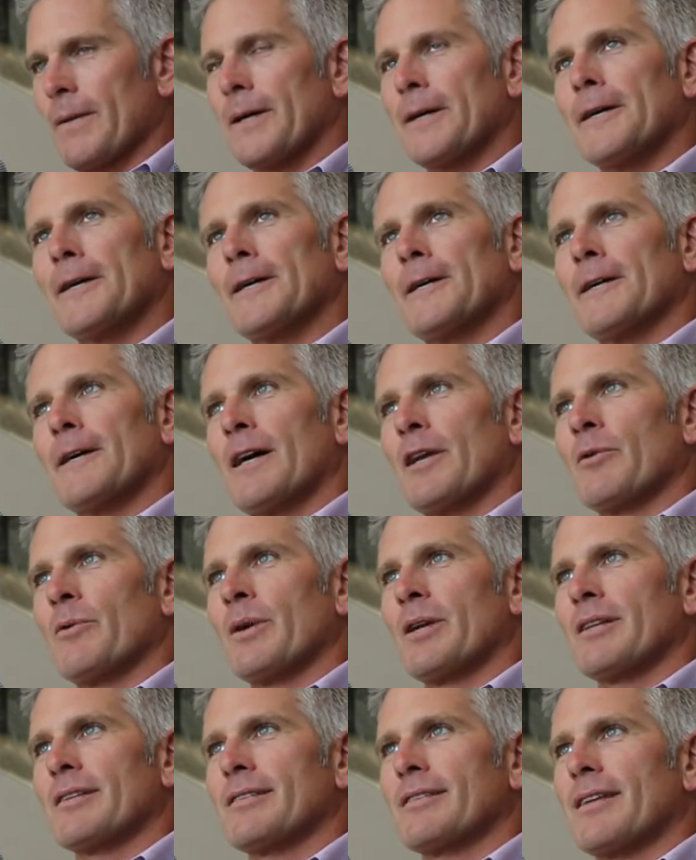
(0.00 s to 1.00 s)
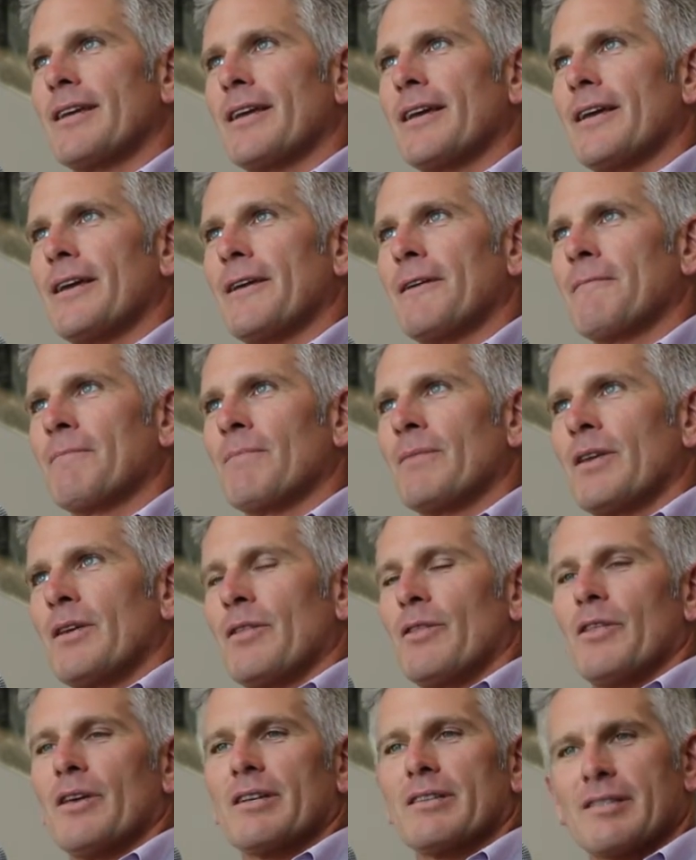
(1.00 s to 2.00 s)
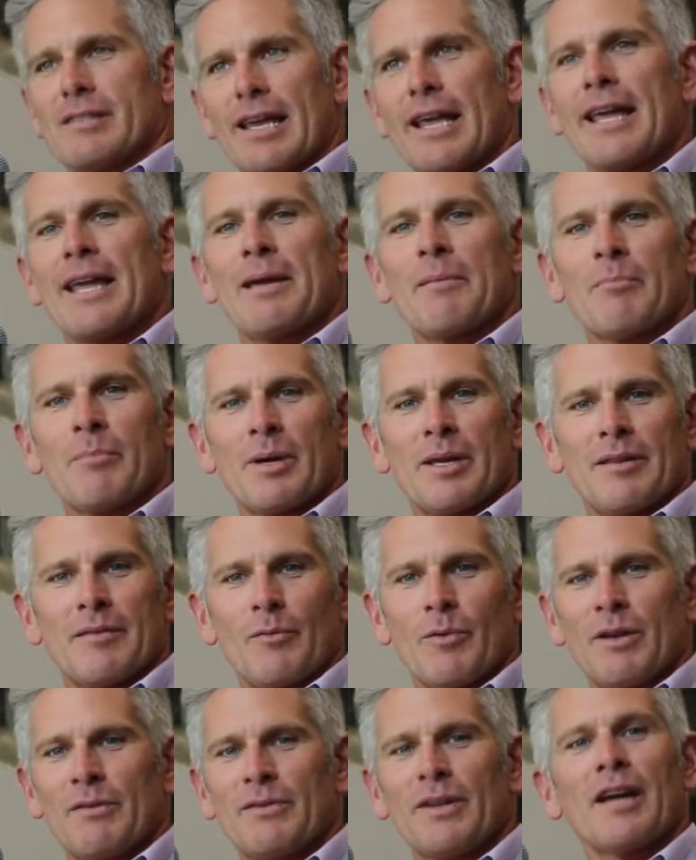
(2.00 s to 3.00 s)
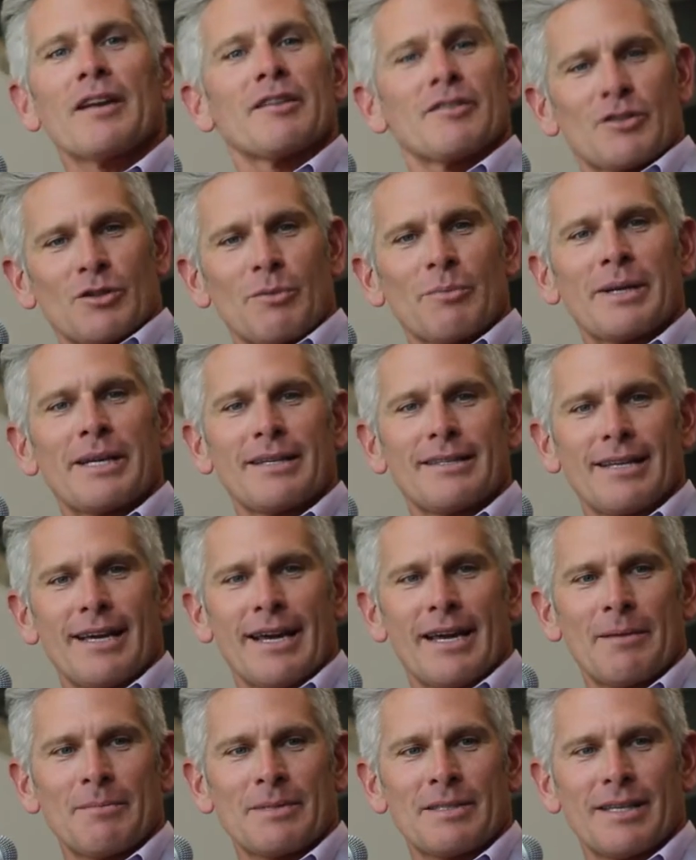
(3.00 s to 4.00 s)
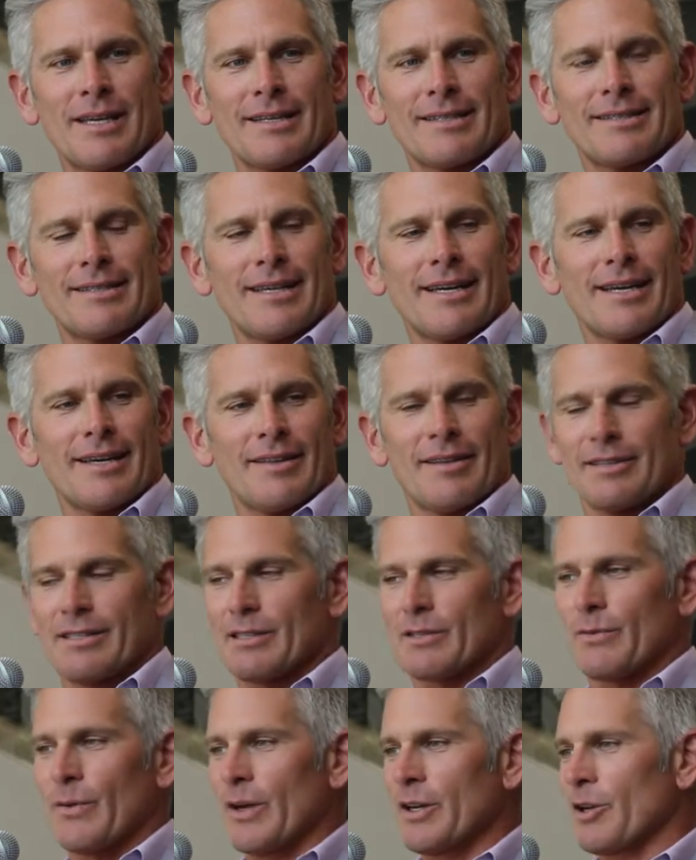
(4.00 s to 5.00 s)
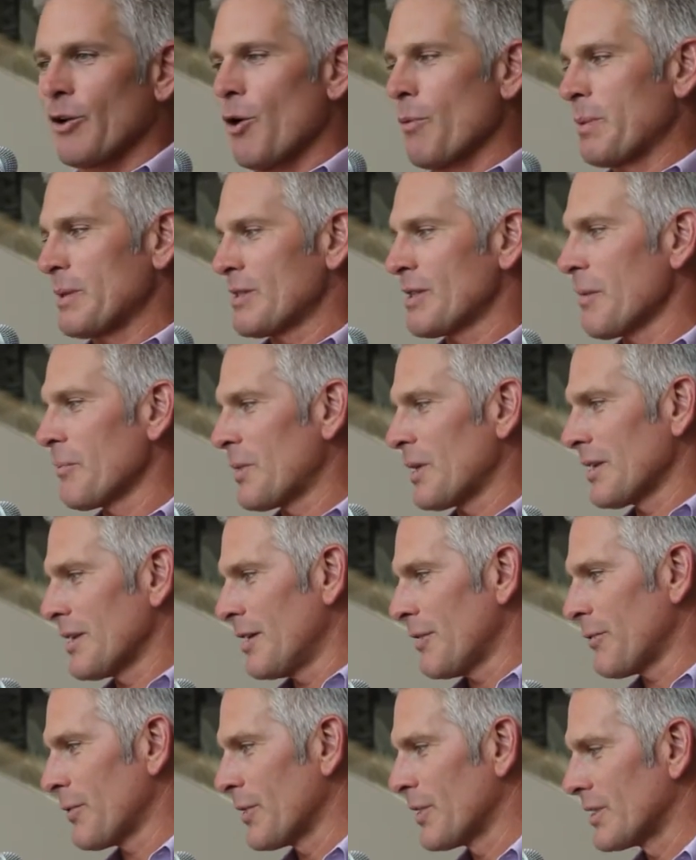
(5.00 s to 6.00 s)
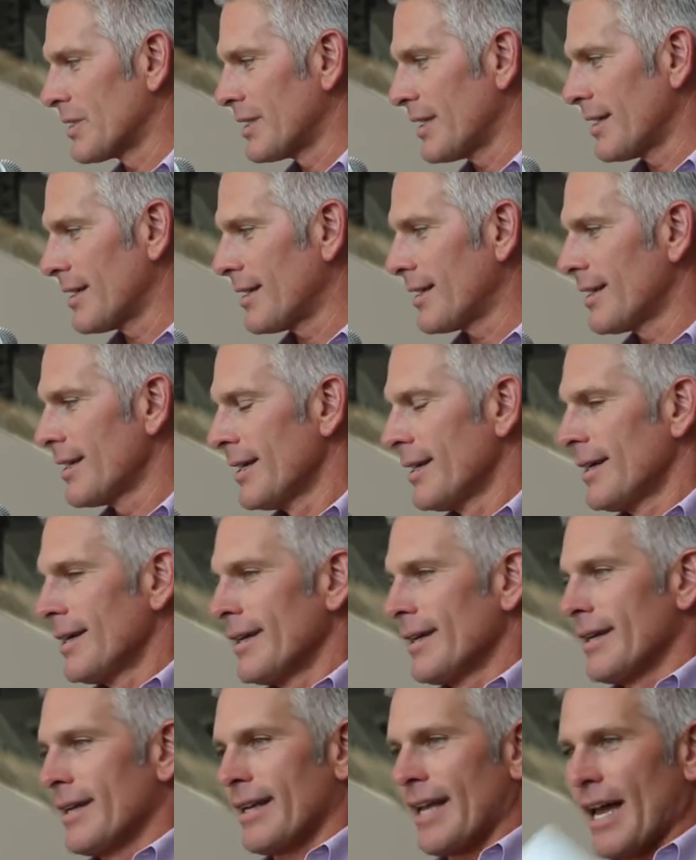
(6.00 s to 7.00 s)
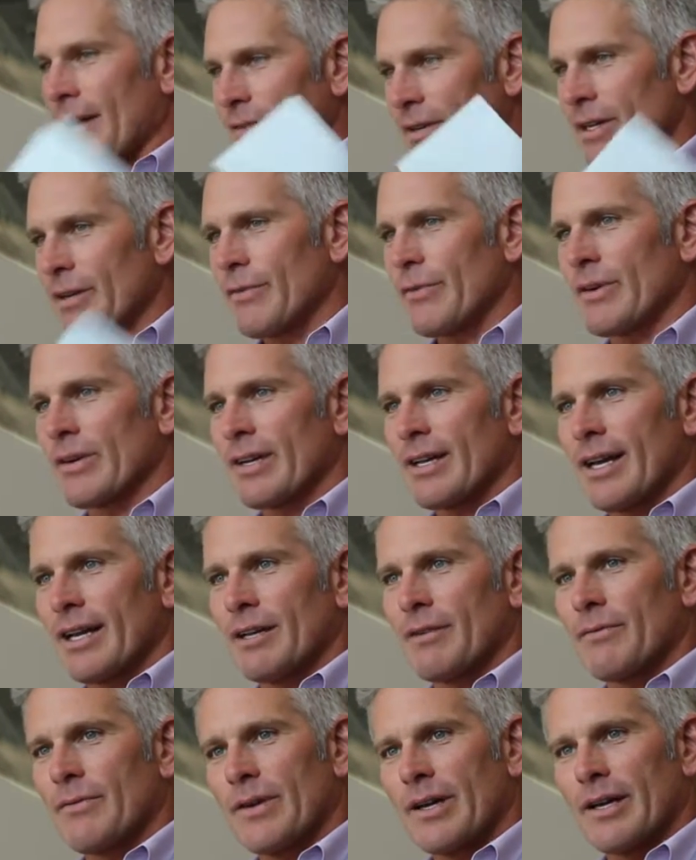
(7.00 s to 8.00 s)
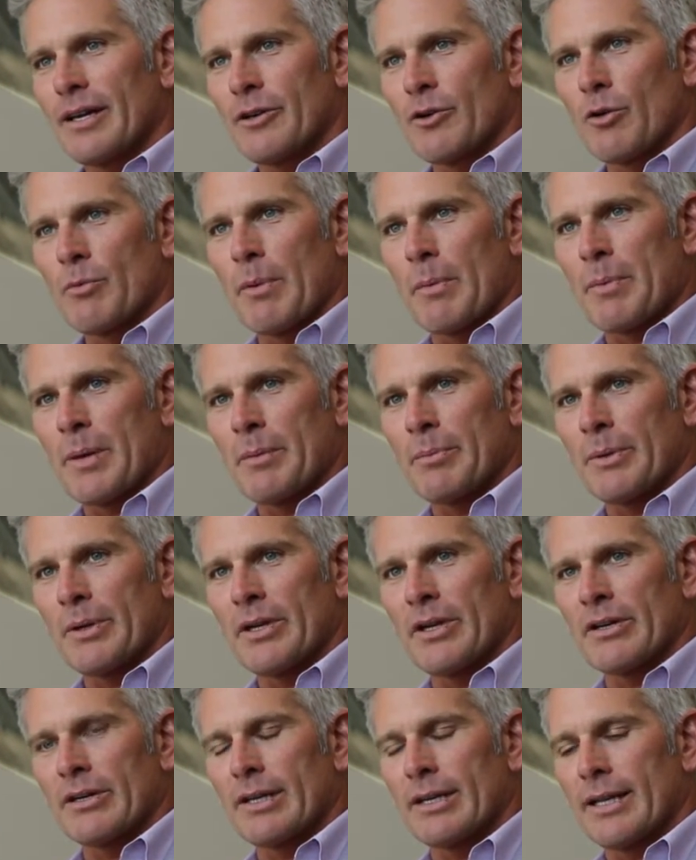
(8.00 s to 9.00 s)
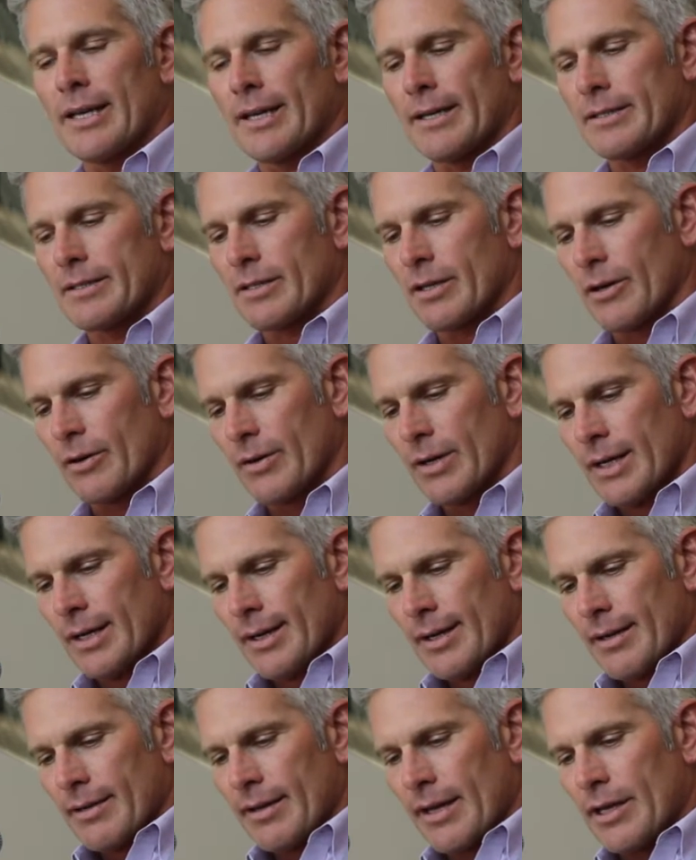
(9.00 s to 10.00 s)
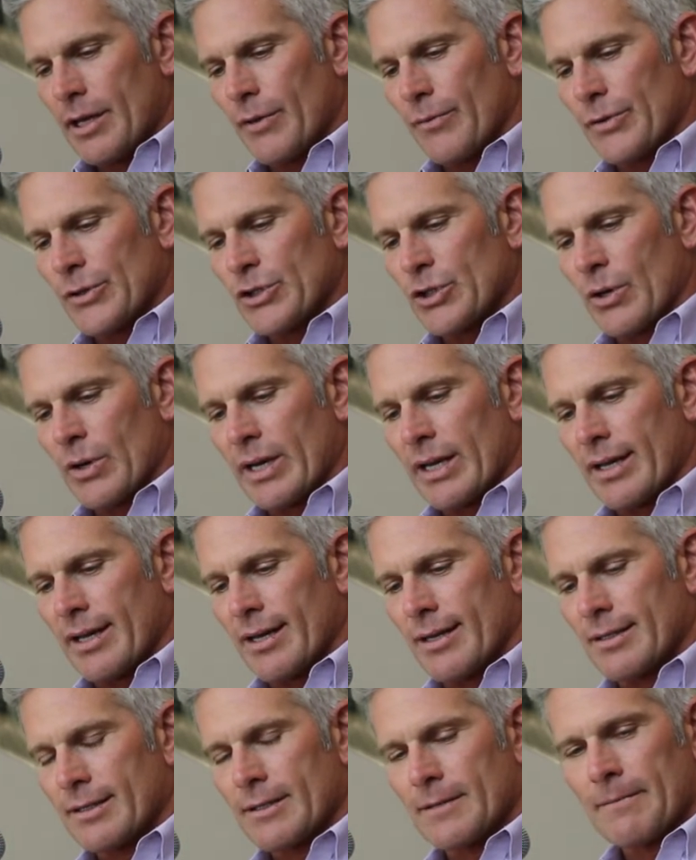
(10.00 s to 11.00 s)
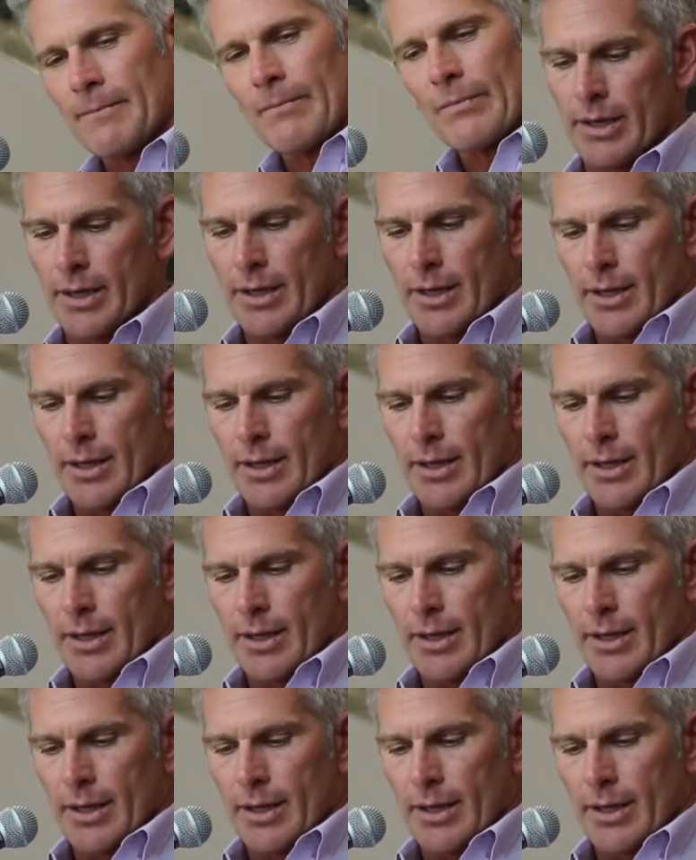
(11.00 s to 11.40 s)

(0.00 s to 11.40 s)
uh, I don't want to say the same, but we've done it so many times that uh, this is fun to open something different and, and have a different kind of uh, group of people here today. So thank you for joining us.